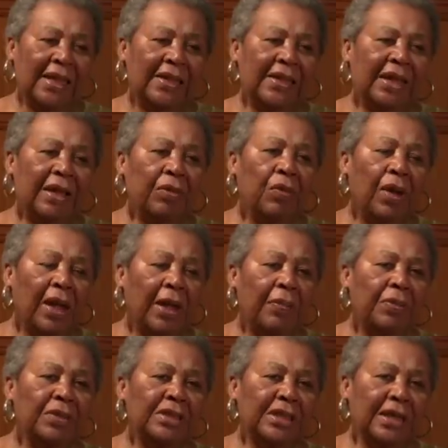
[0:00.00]
They were
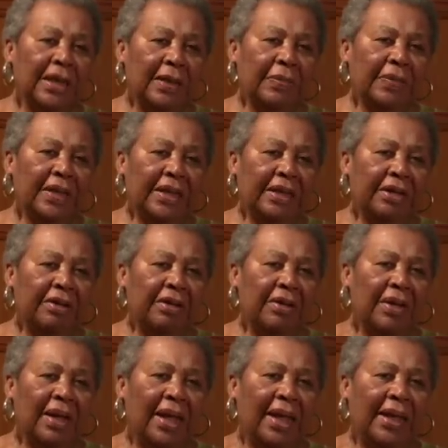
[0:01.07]
able to come here
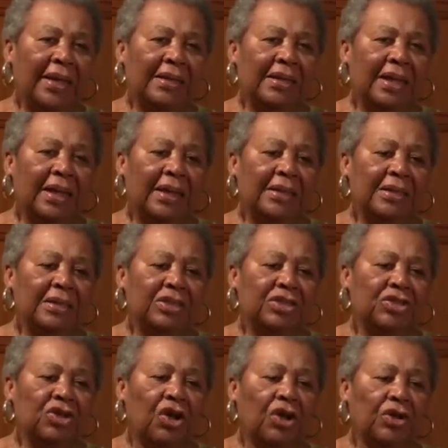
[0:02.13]
and, and
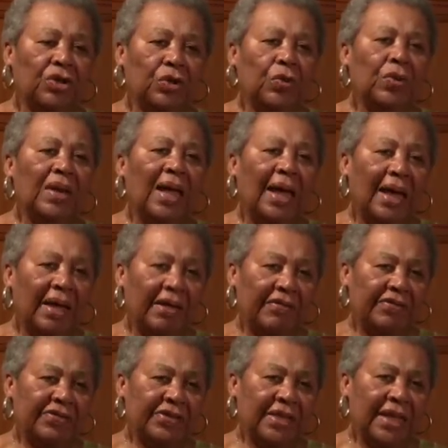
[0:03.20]
start new
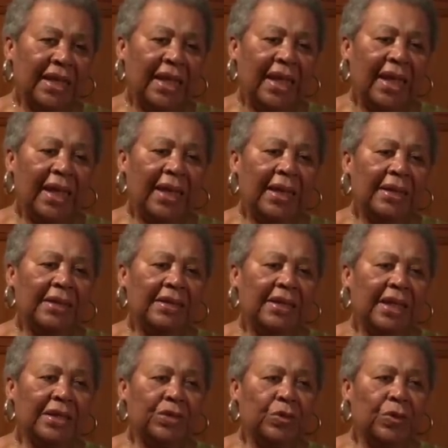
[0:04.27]
lives. And
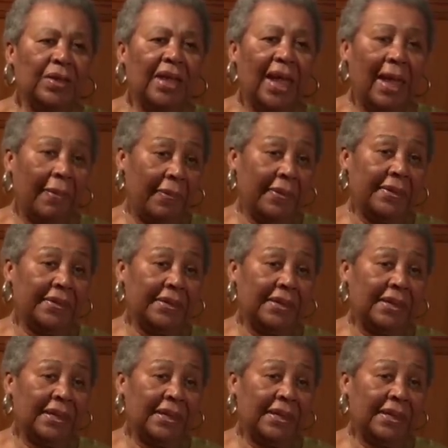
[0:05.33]
that's what happened.